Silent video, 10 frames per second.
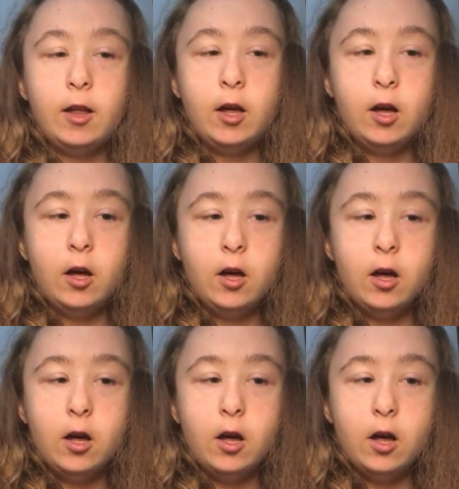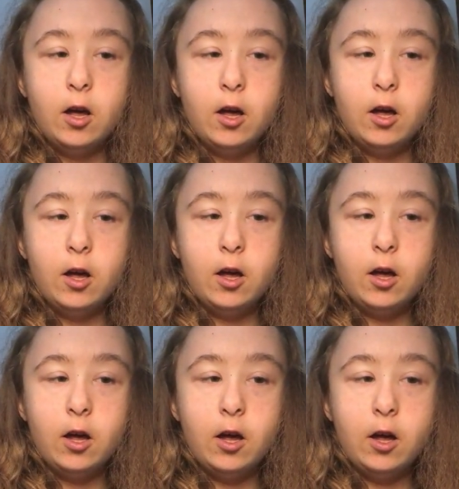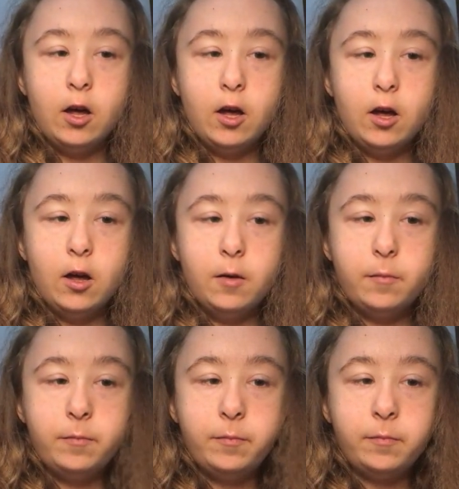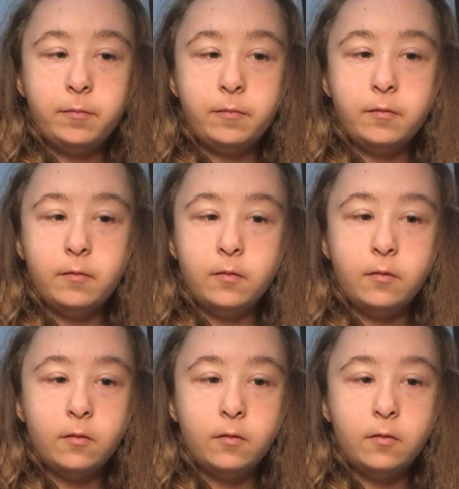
(no one is talking)